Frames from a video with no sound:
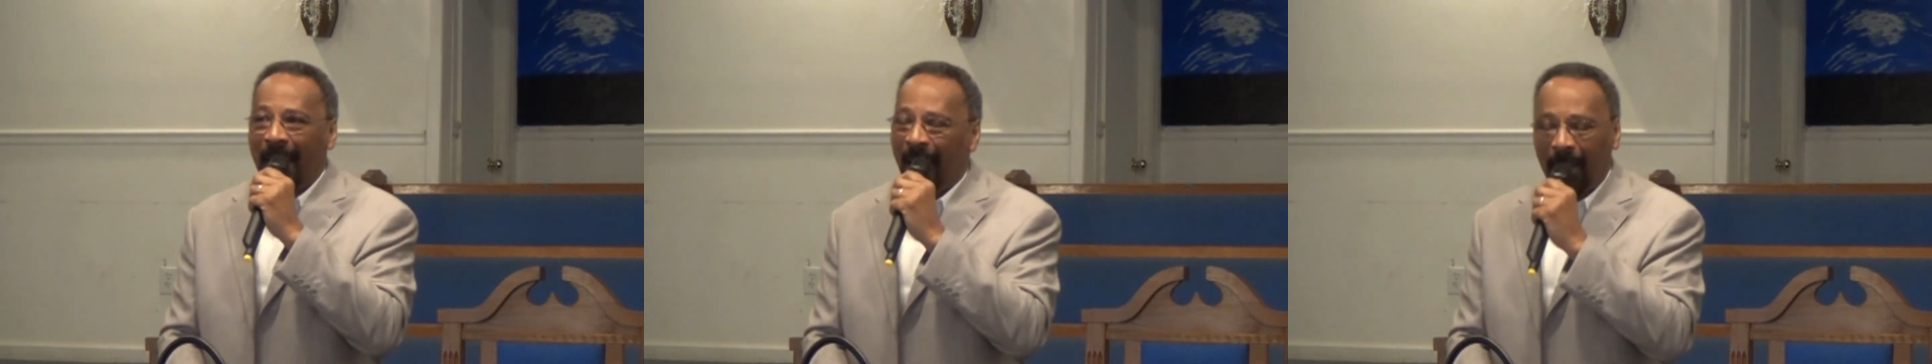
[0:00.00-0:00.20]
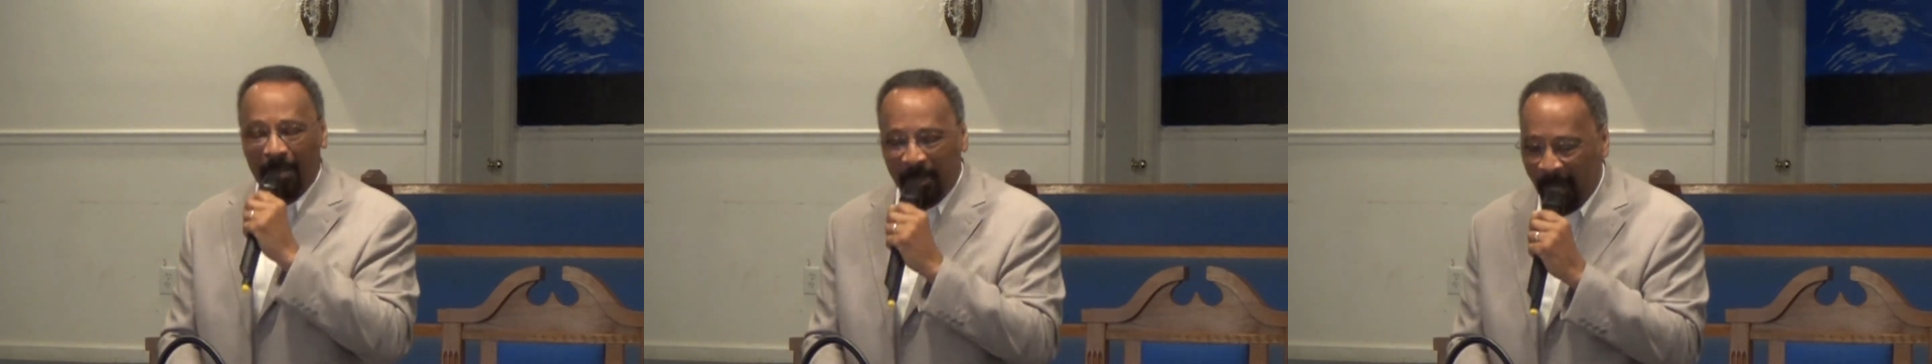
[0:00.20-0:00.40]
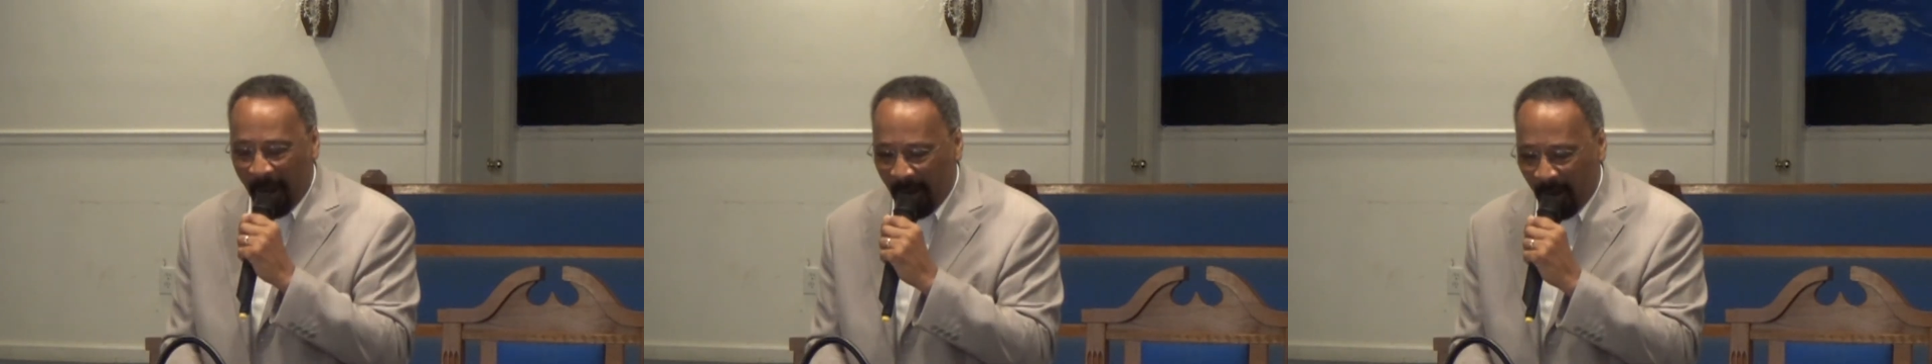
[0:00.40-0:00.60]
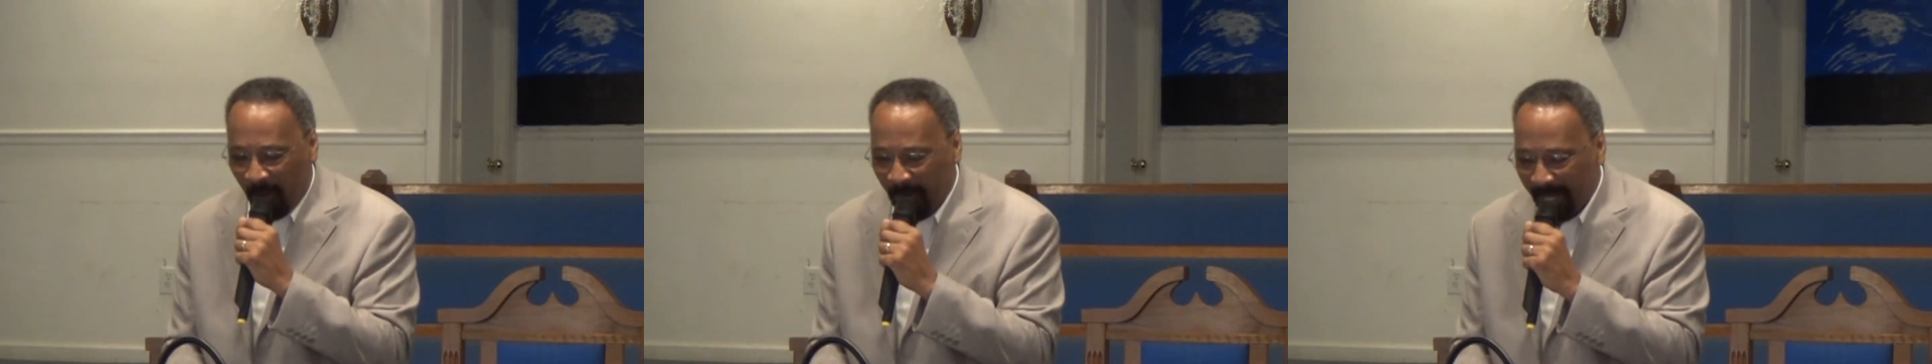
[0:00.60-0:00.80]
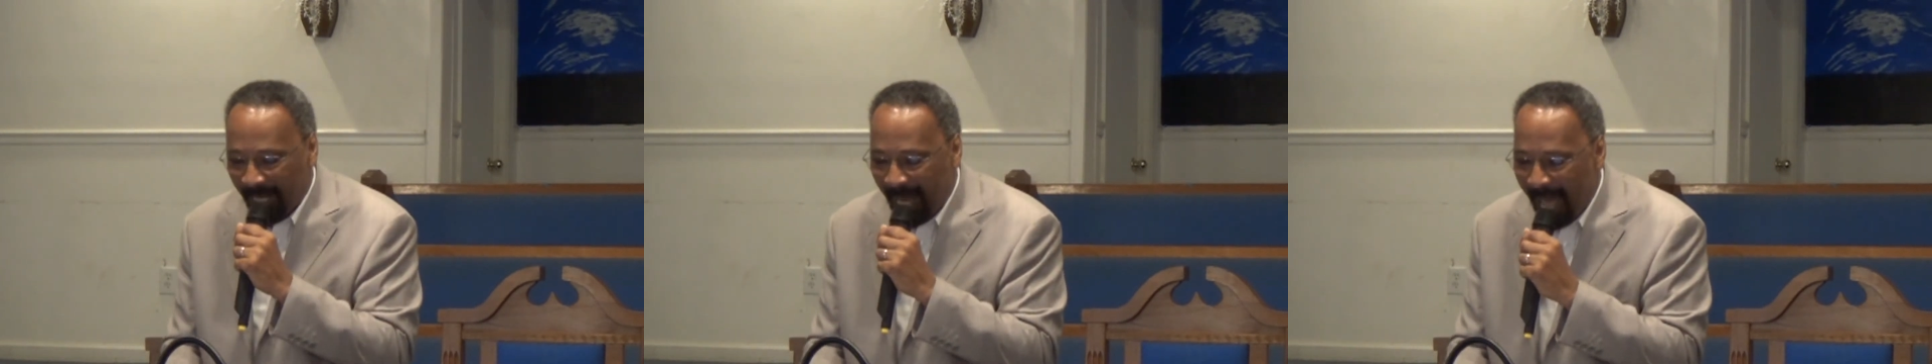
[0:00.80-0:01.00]
tell them turn
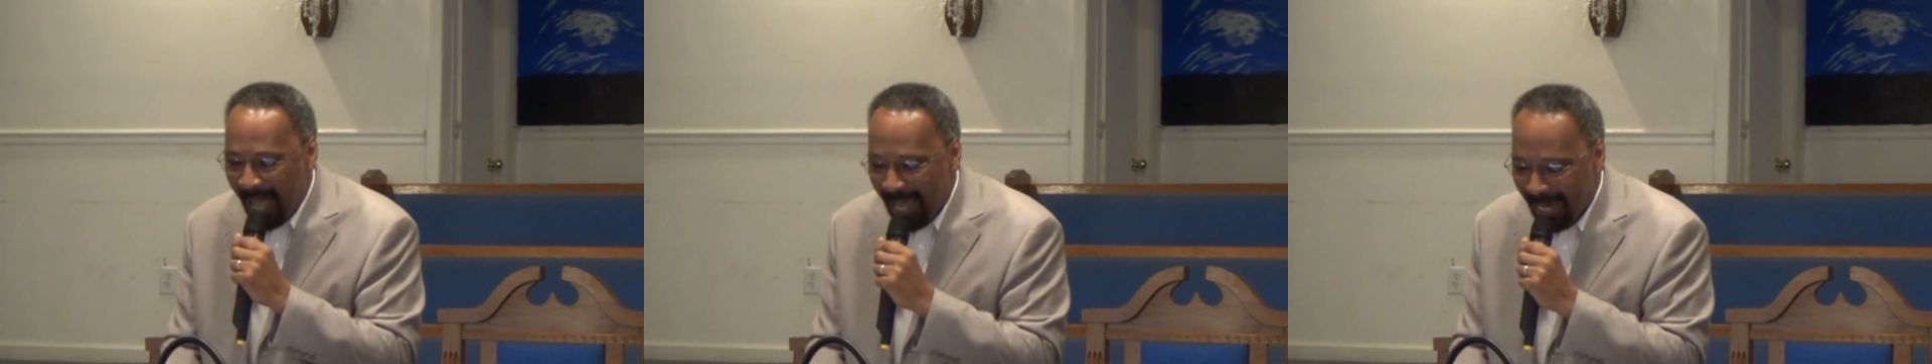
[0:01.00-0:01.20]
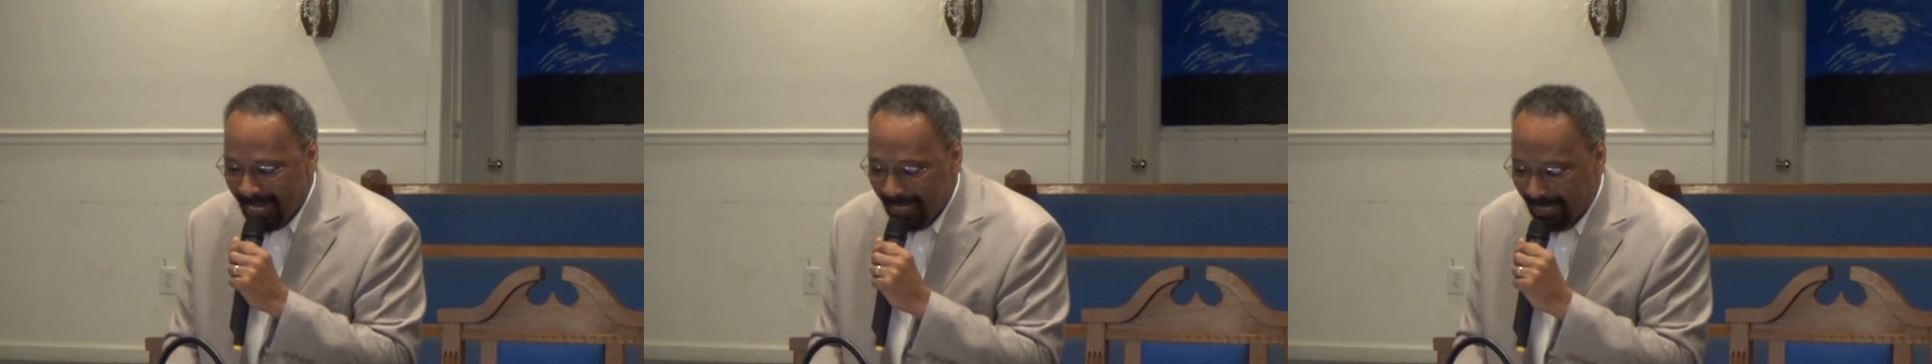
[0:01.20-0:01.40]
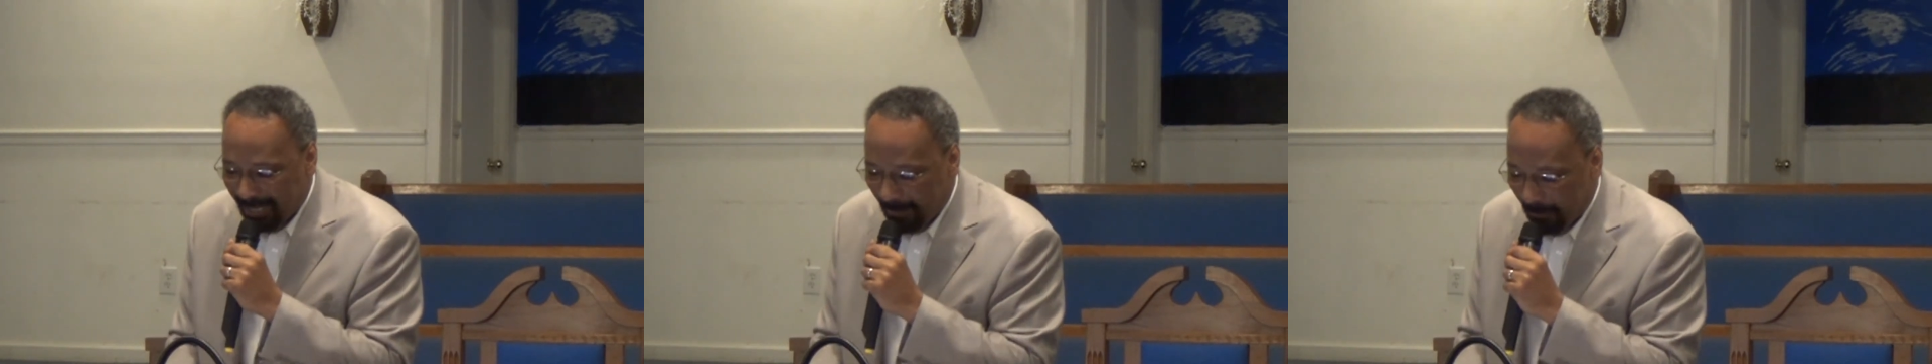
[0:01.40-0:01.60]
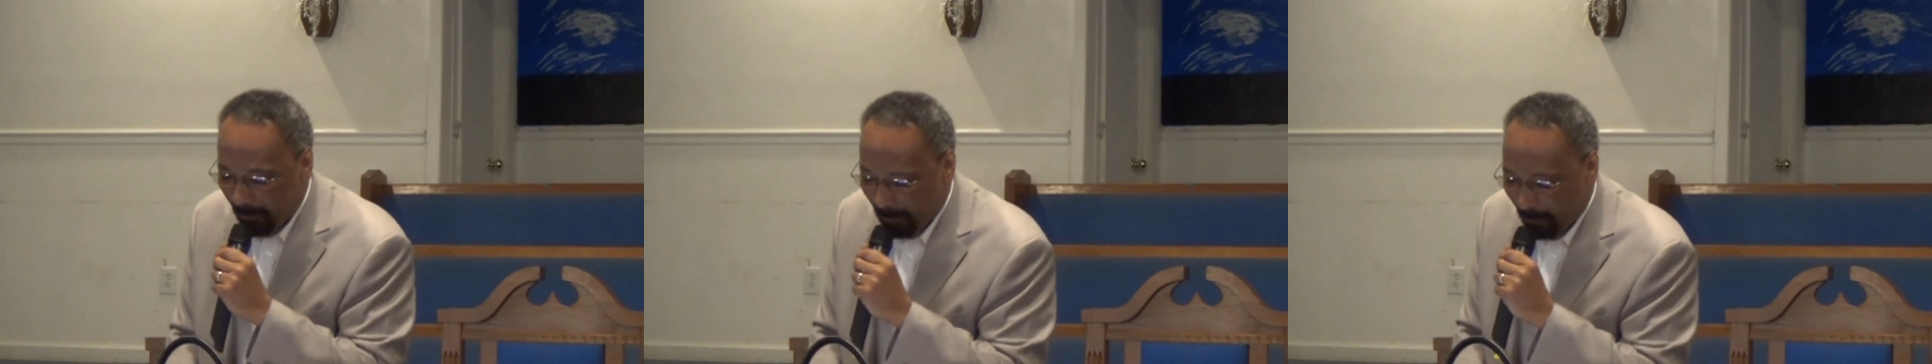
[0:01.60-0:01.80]
on the light.